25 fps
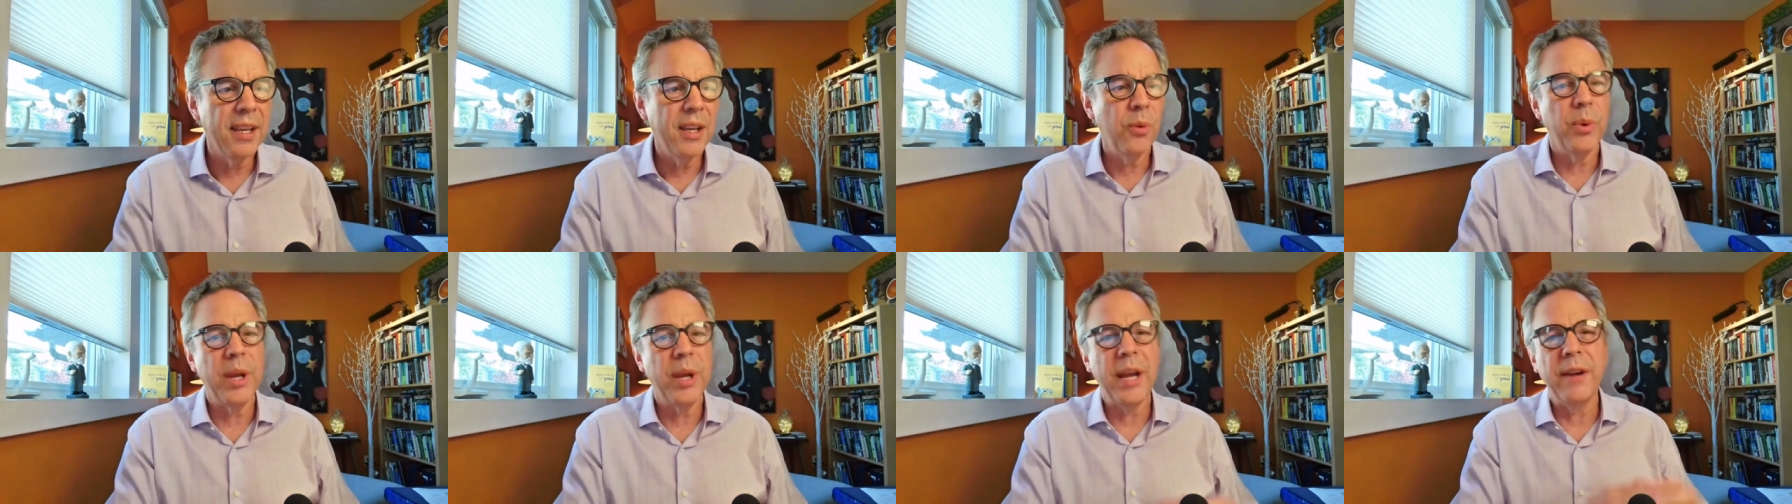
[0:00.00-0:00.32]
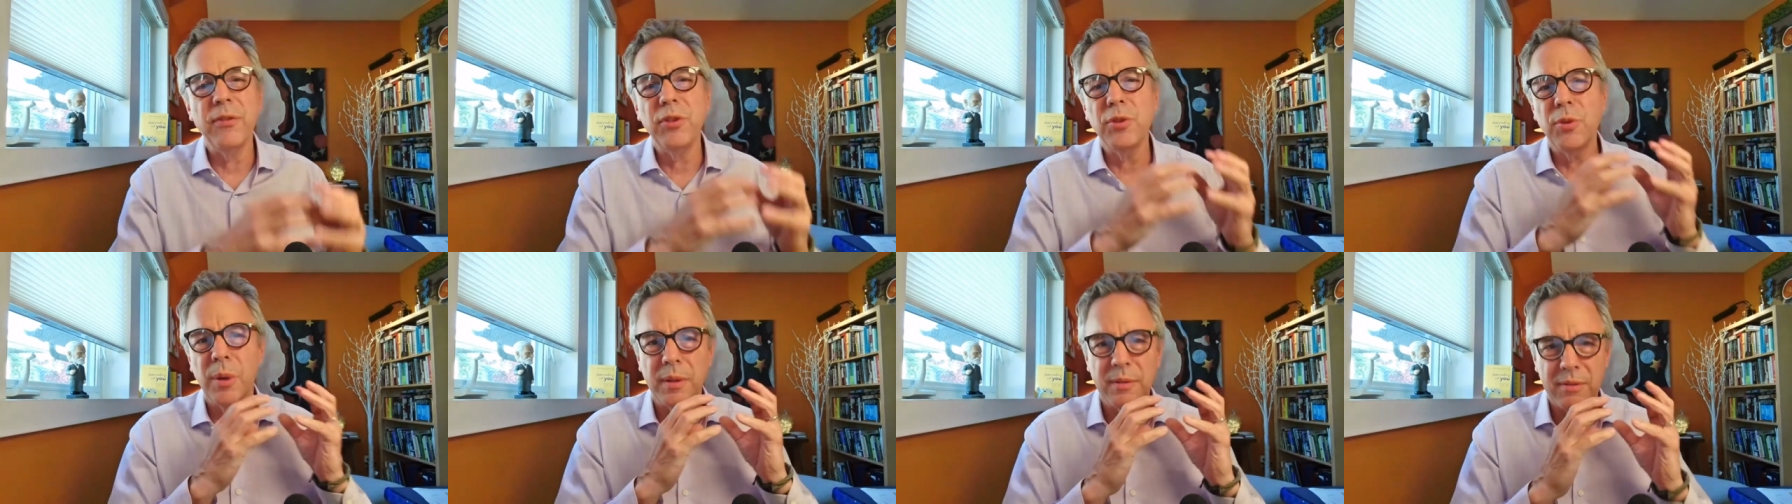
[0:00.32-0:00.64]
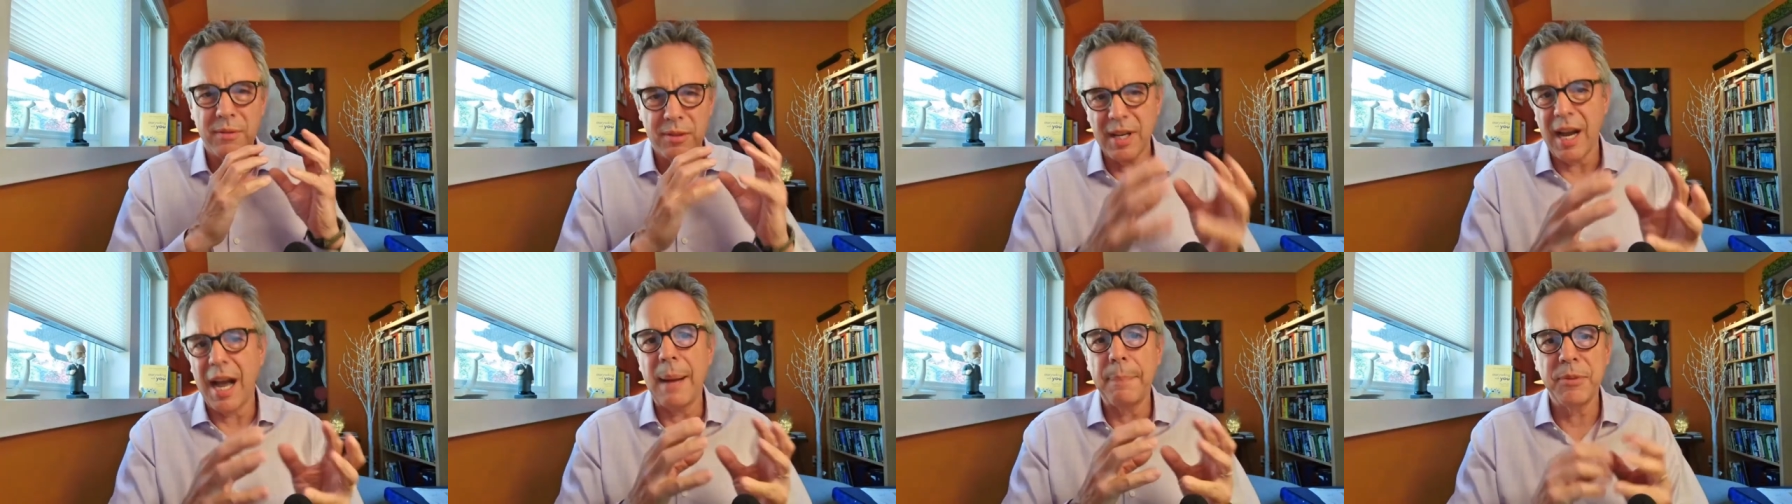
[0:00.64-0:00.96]
We have to
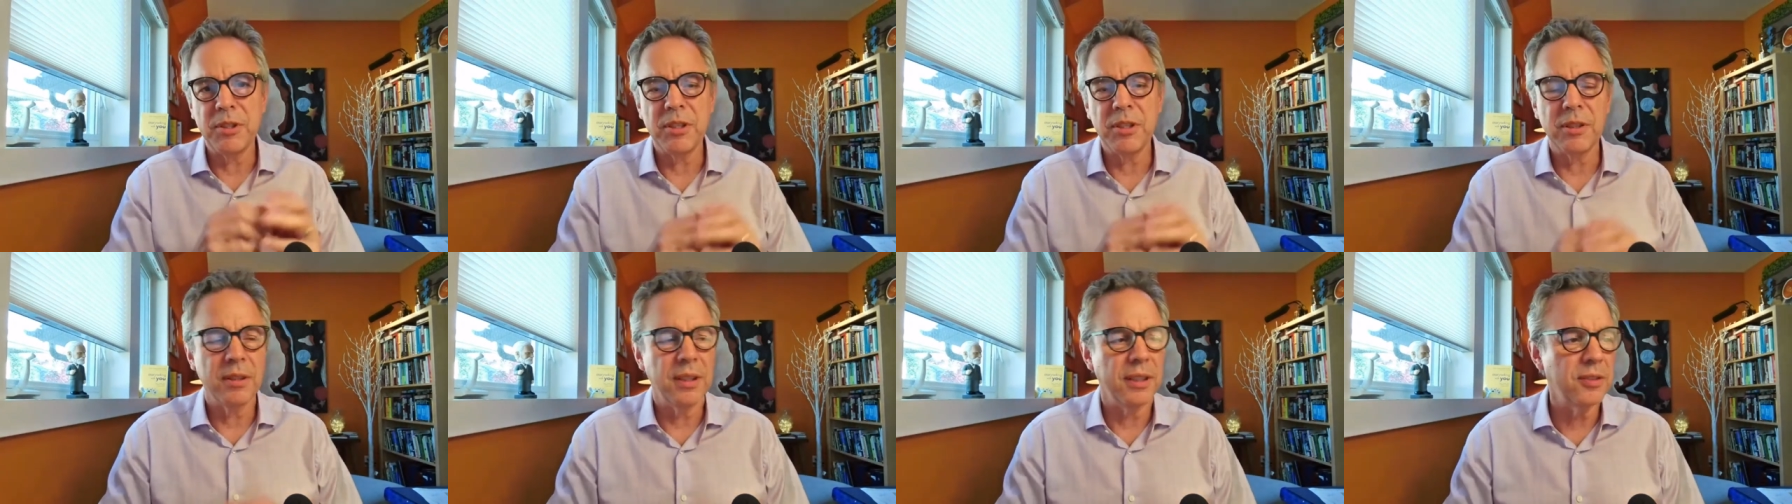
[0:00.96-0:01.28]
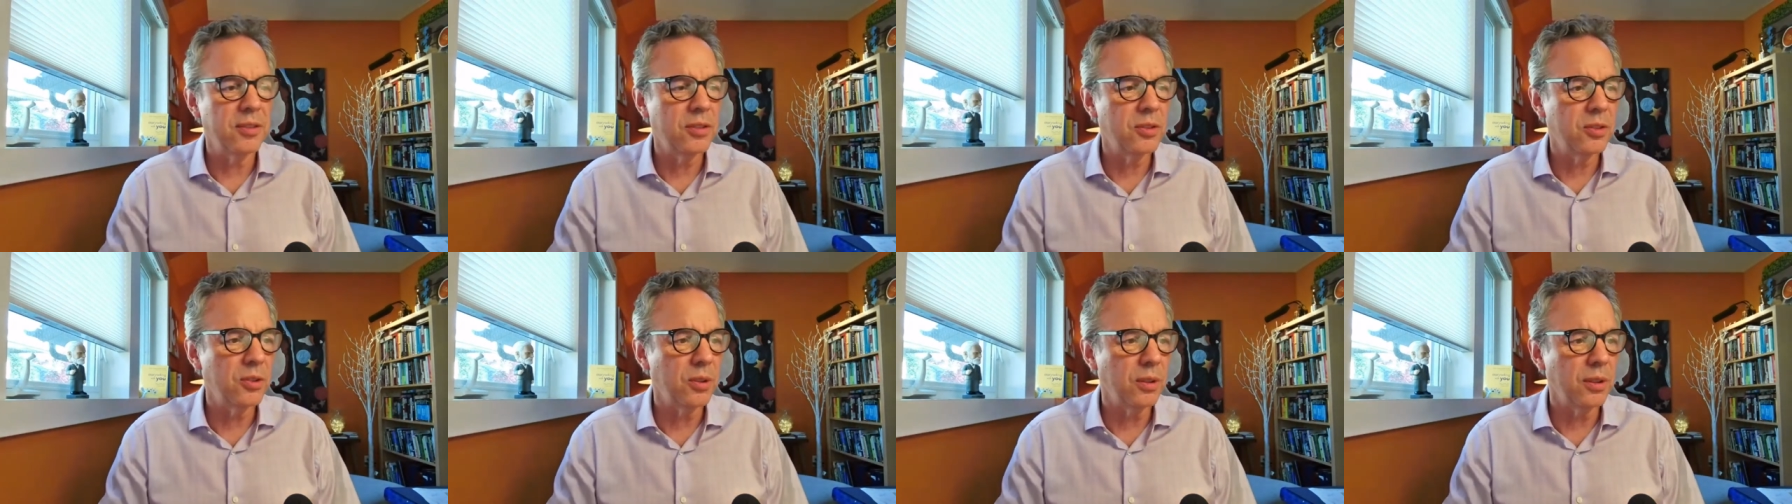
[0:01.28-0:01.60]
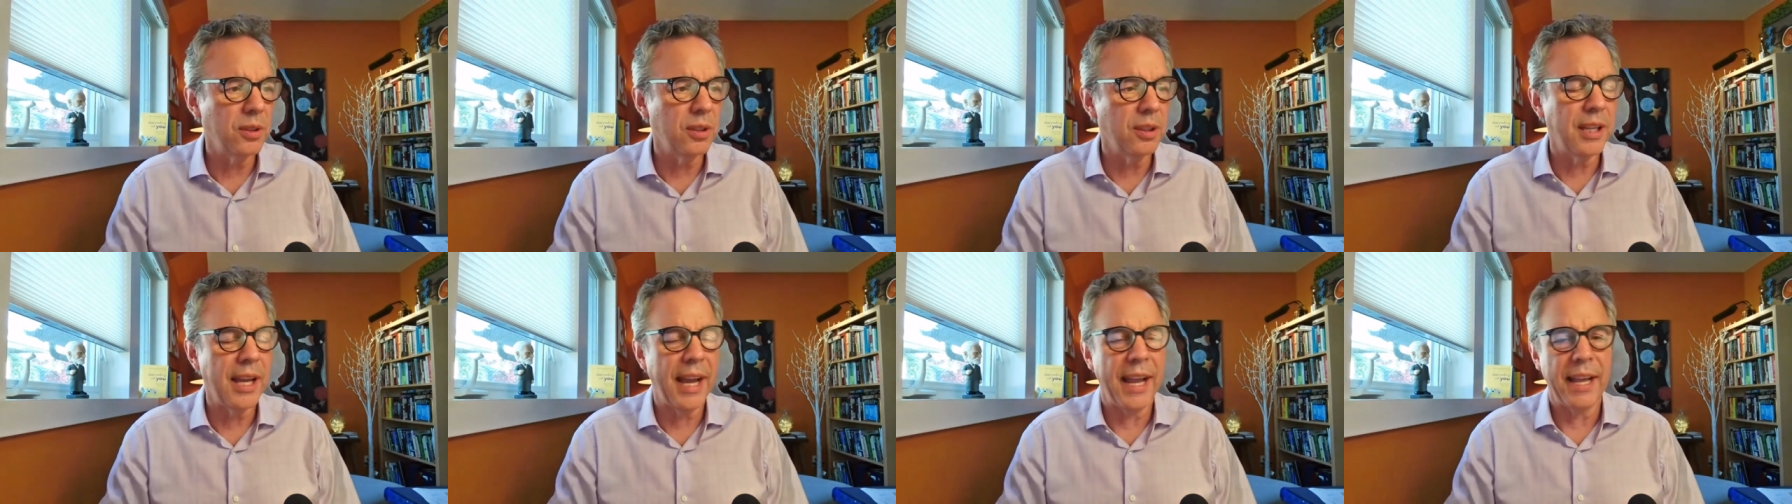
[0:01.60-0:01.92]
adopt a
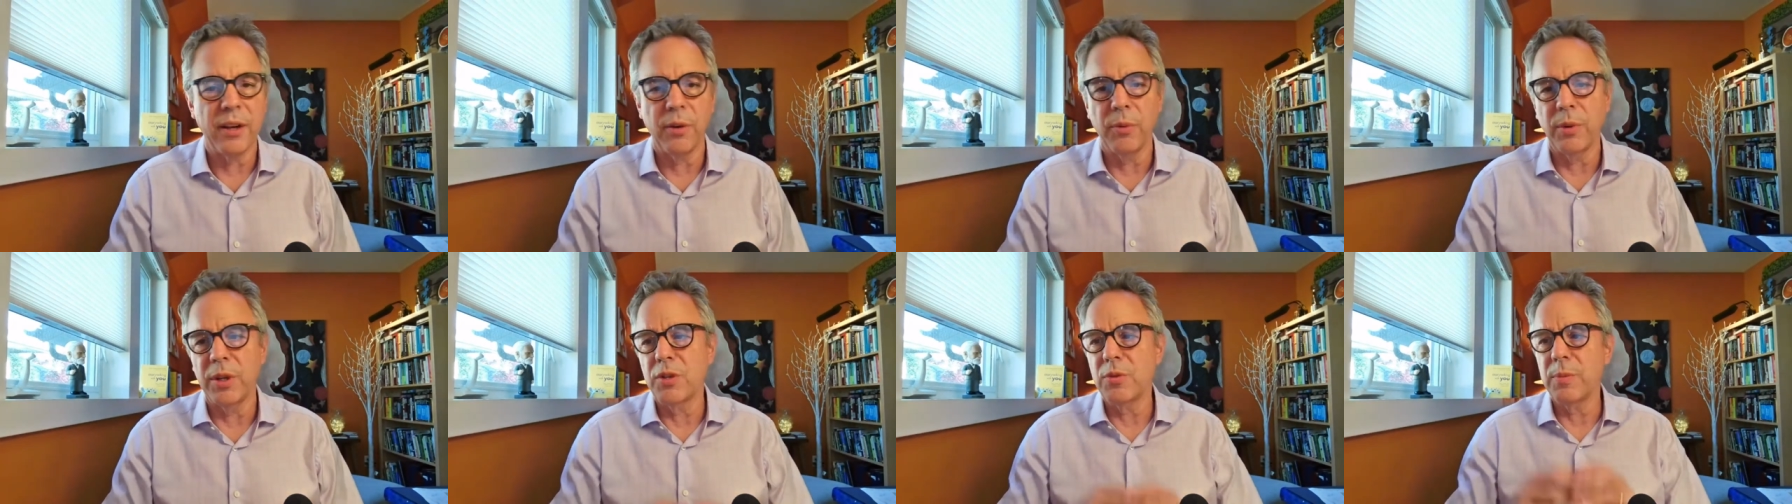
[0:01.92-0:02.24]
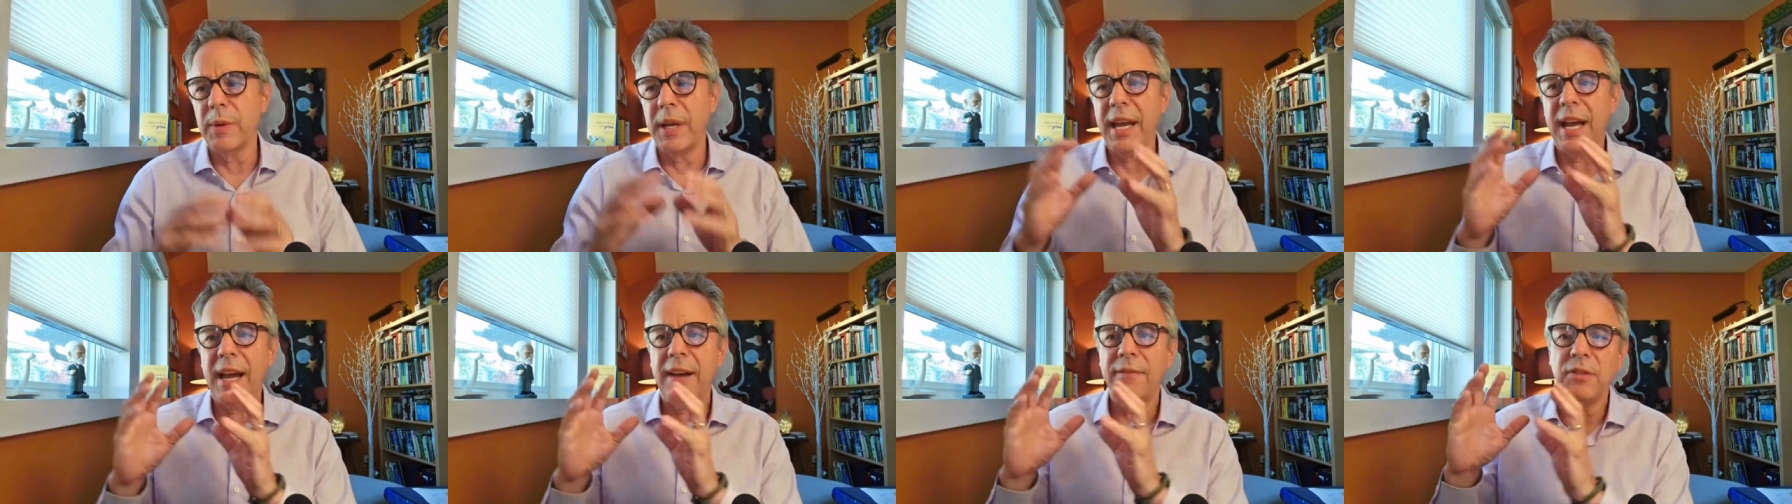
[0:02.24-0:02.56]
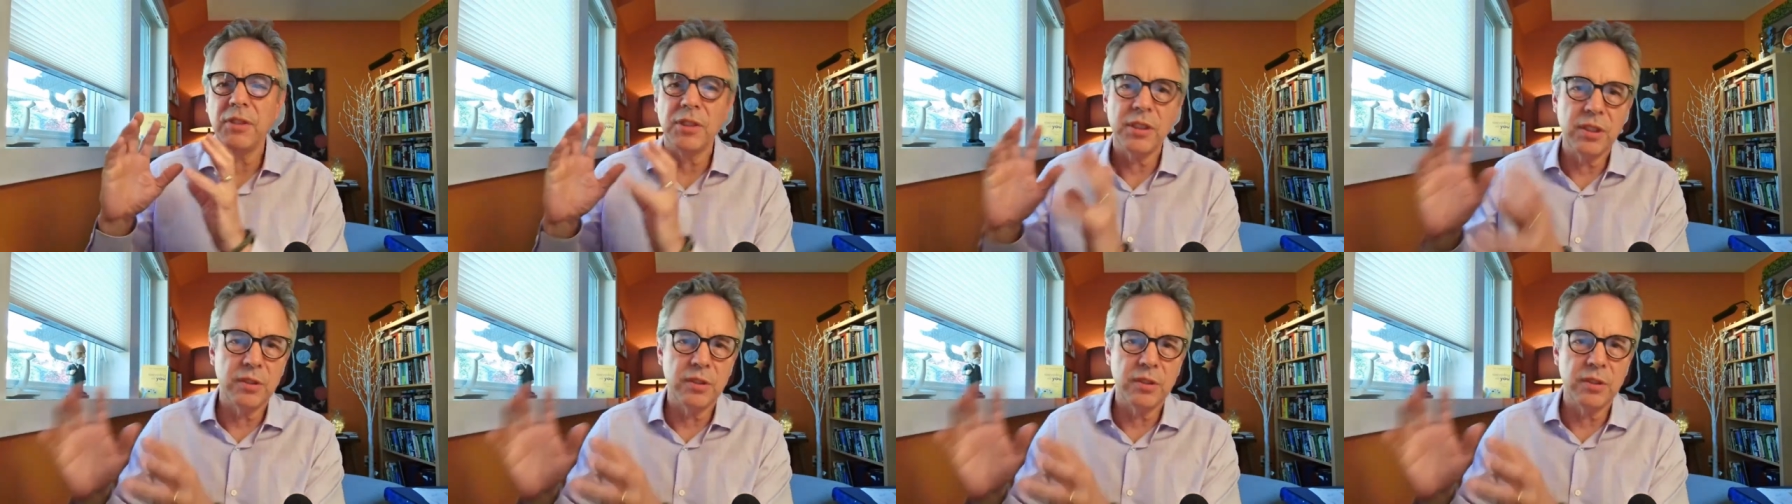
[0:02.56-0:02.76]
certain language. We have to